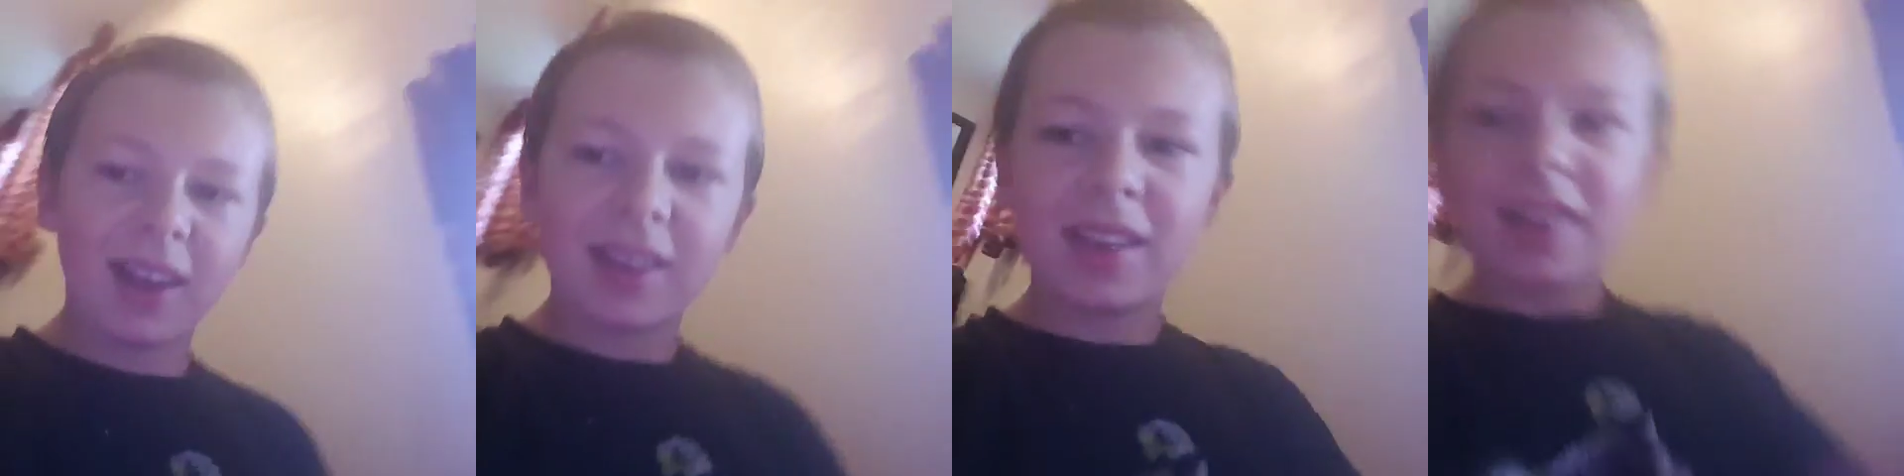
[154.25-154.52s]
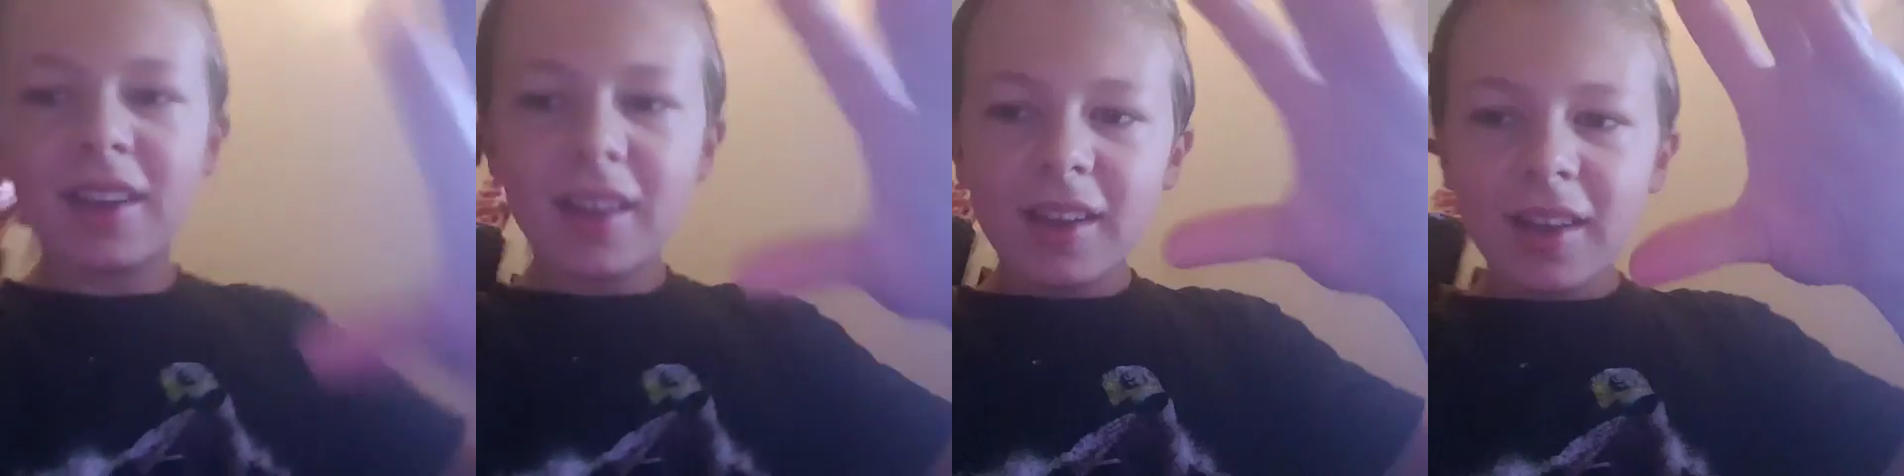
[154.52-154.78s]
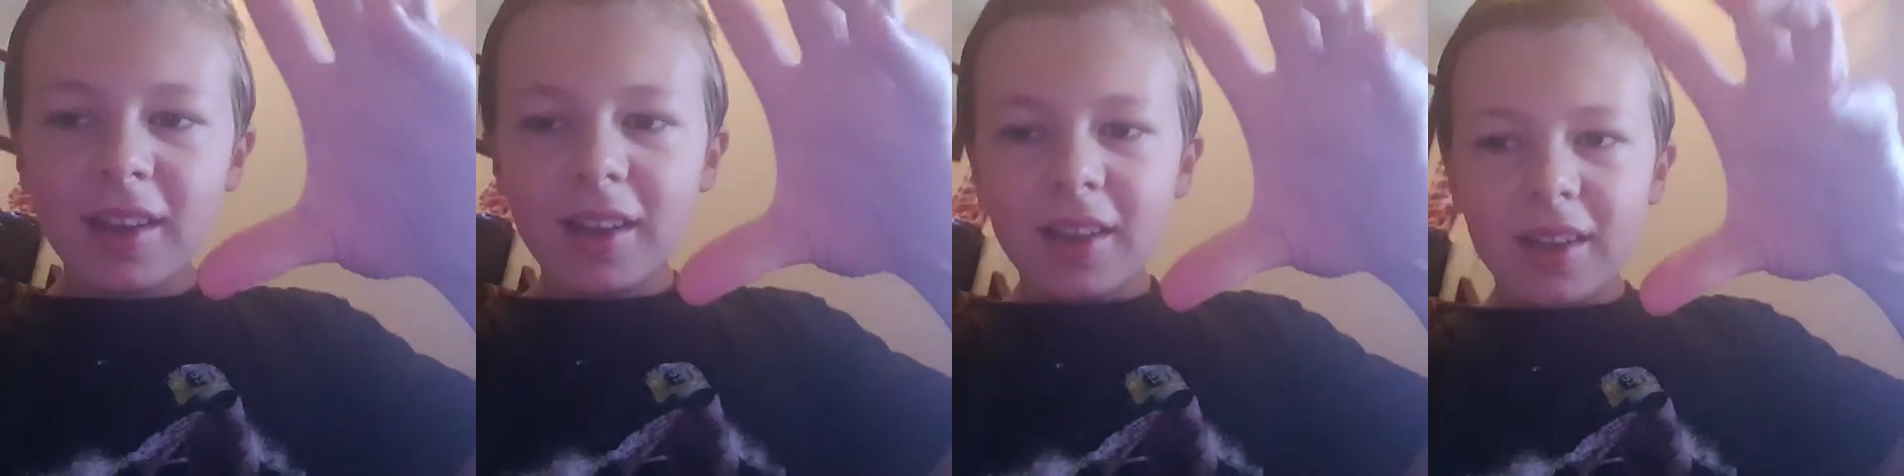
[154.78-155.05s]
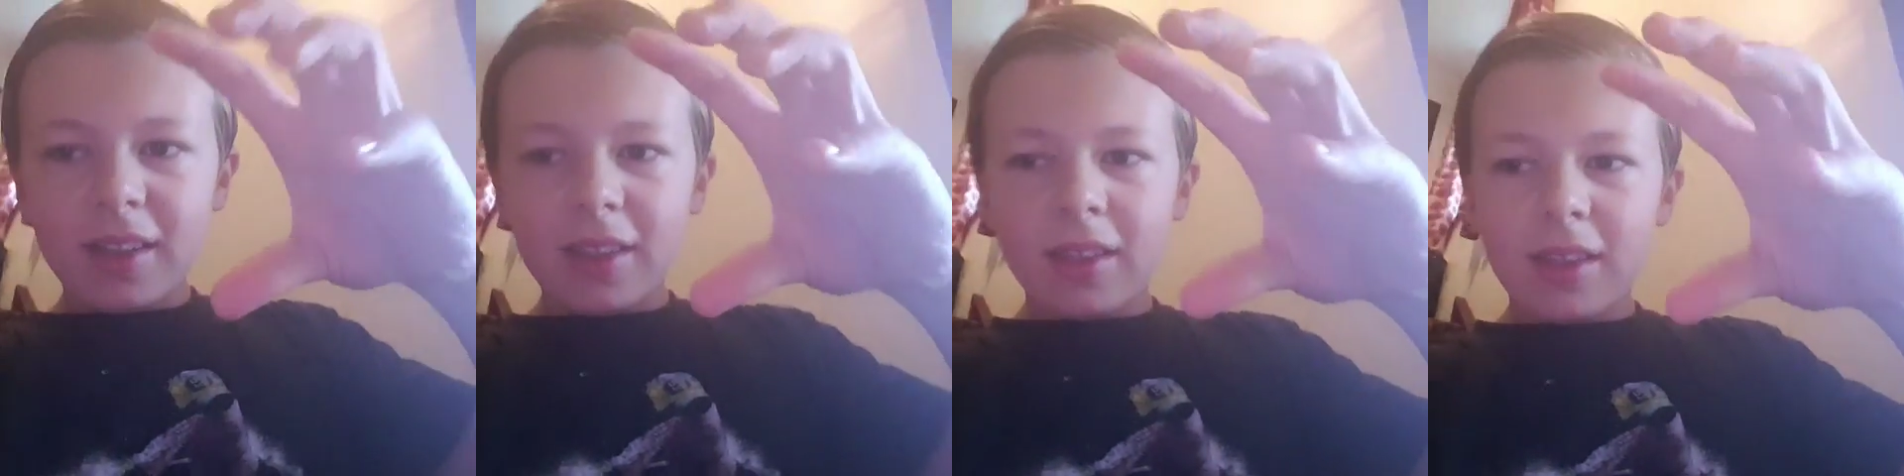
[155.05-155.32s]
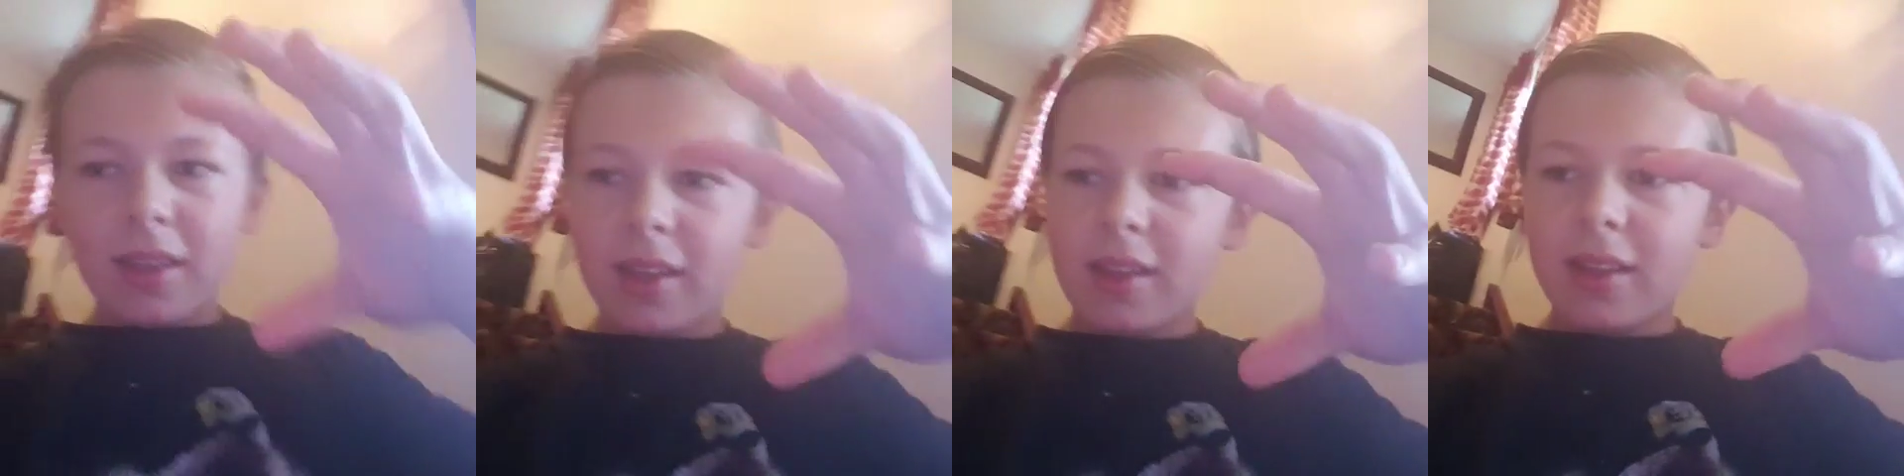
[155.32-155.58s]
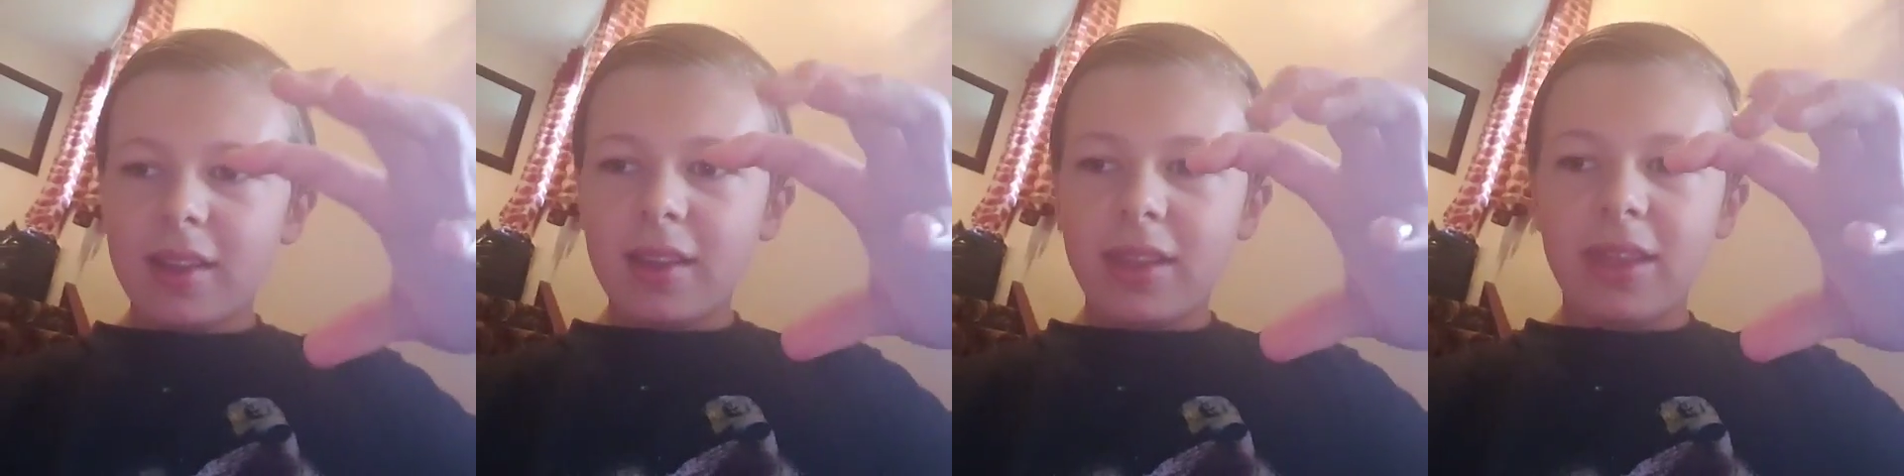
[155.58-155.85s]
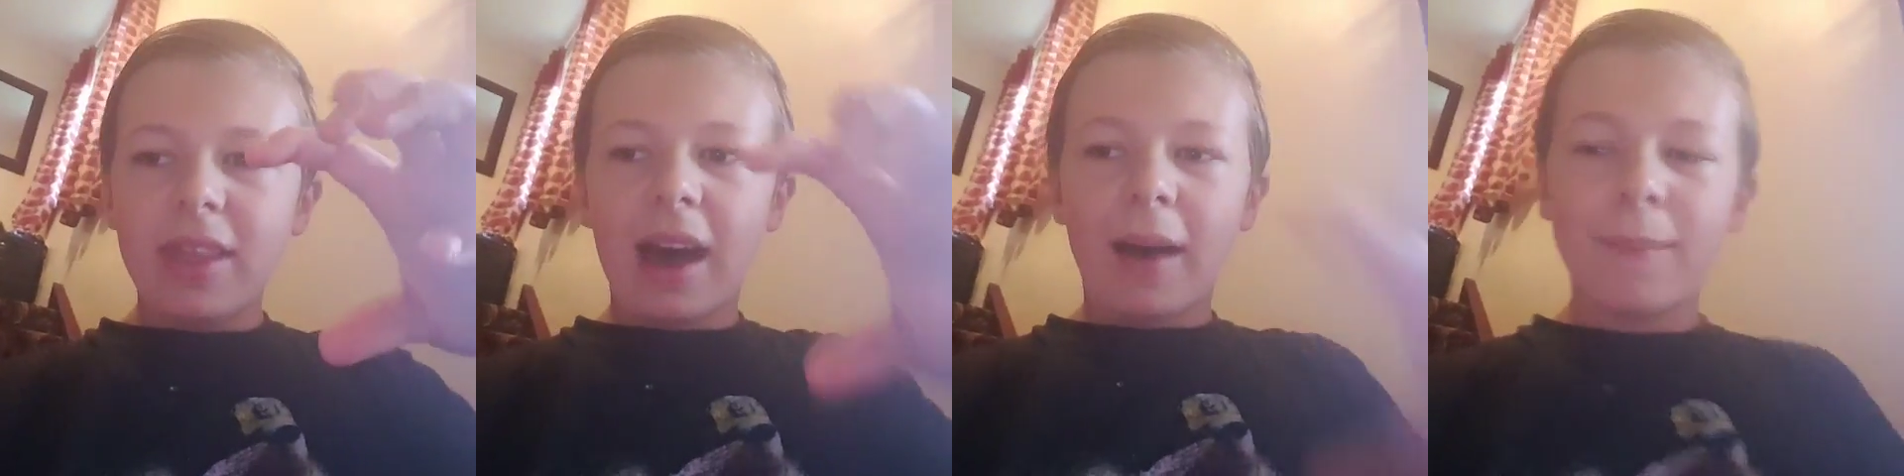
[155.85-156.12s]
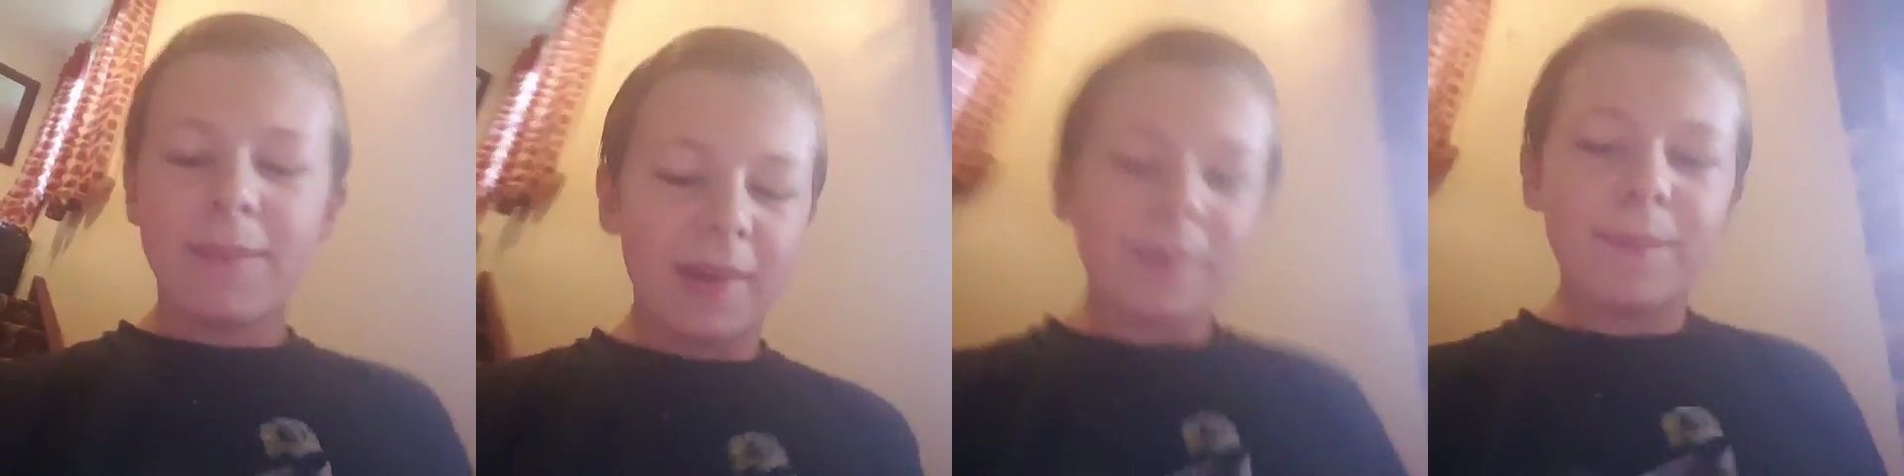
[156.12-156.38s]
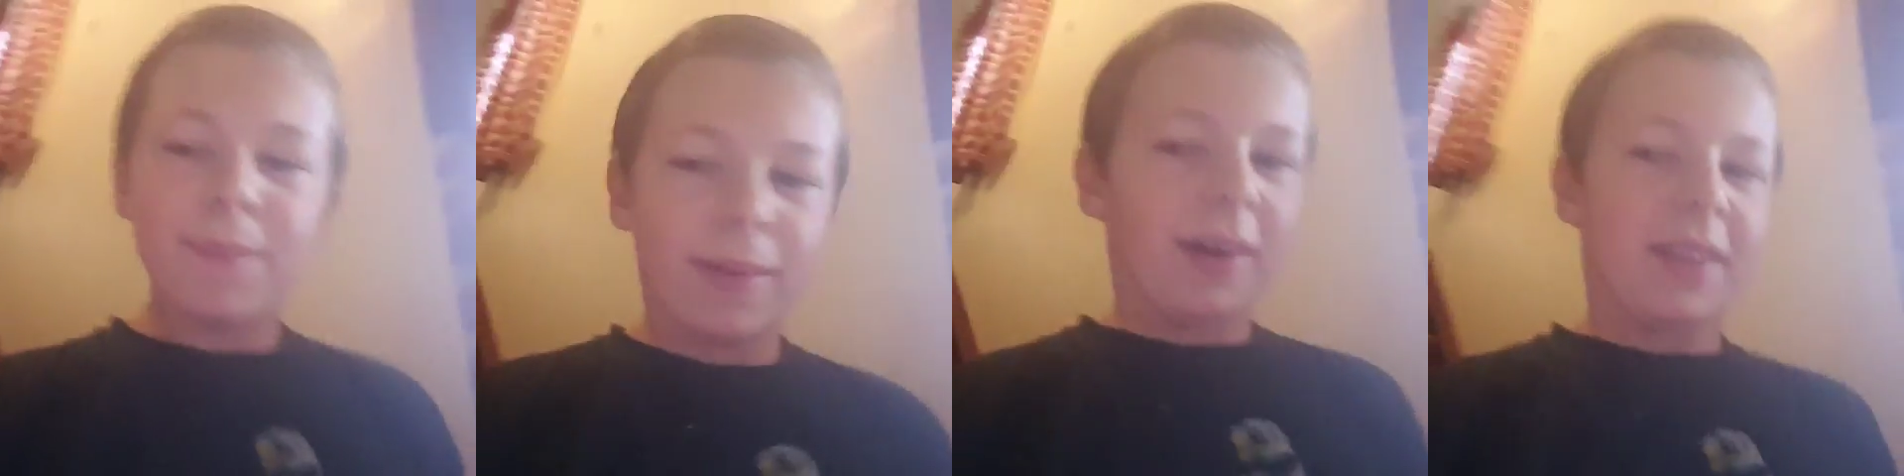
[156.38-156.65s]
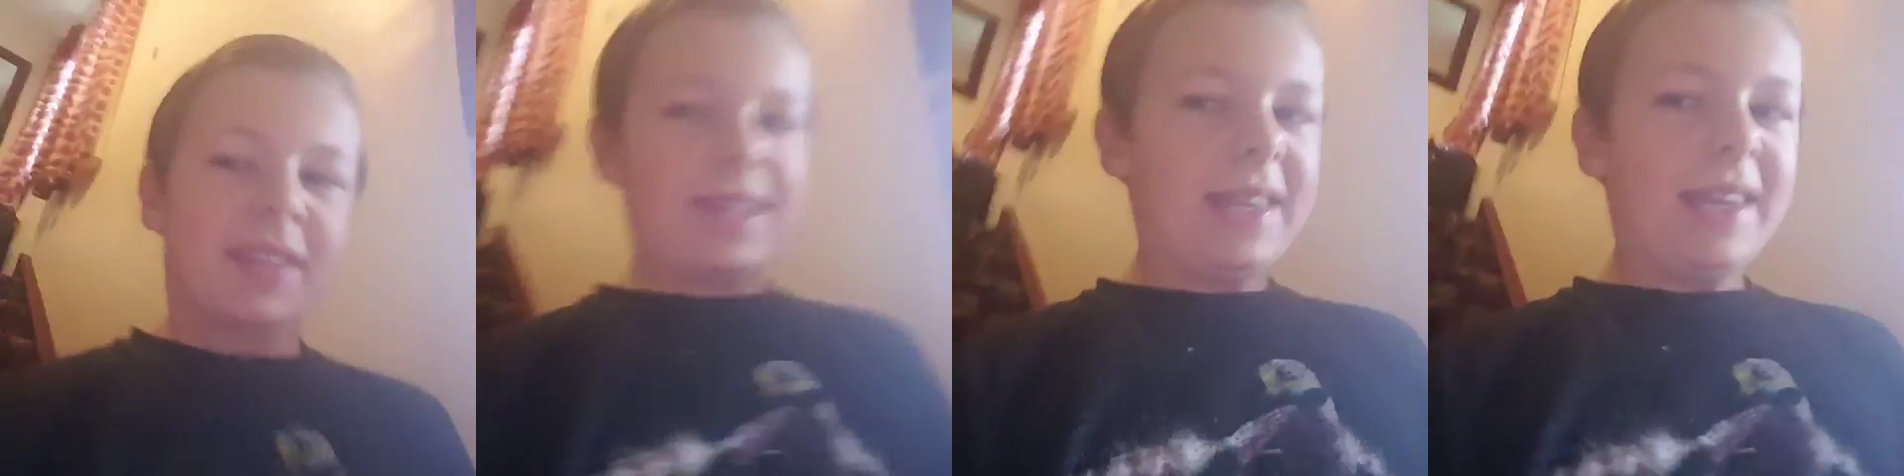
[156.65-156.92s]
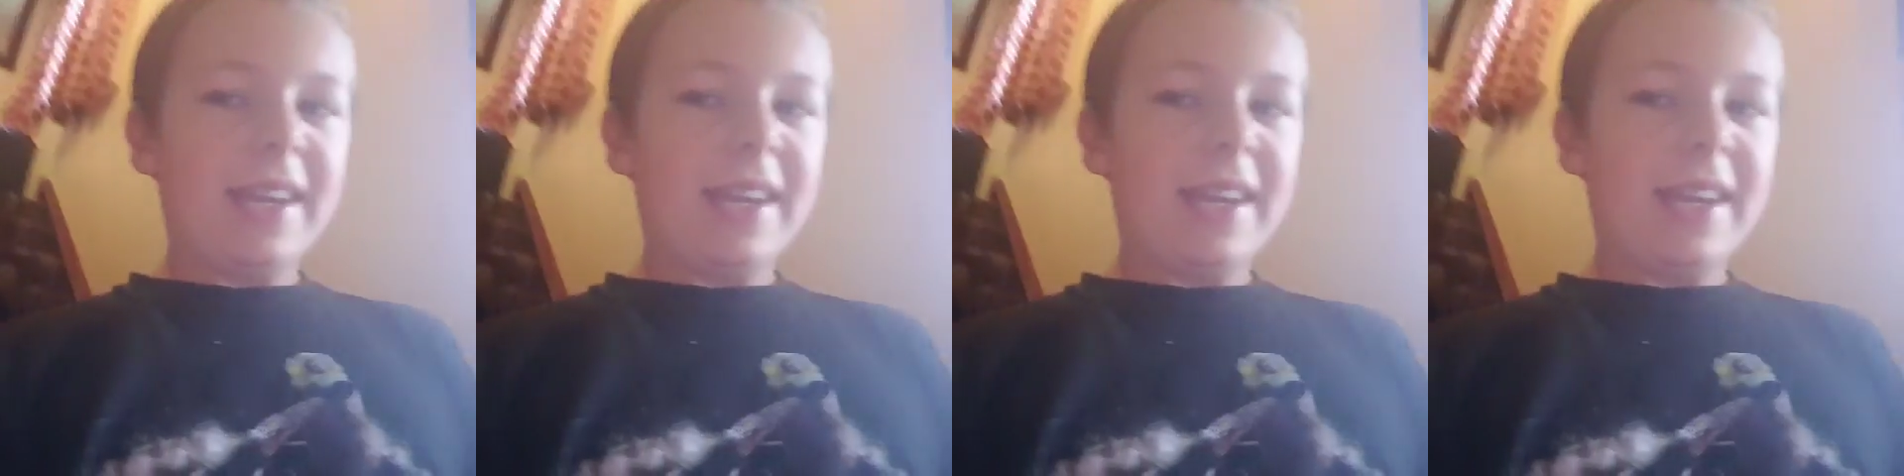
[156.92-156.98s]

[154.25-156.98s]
like that big, but she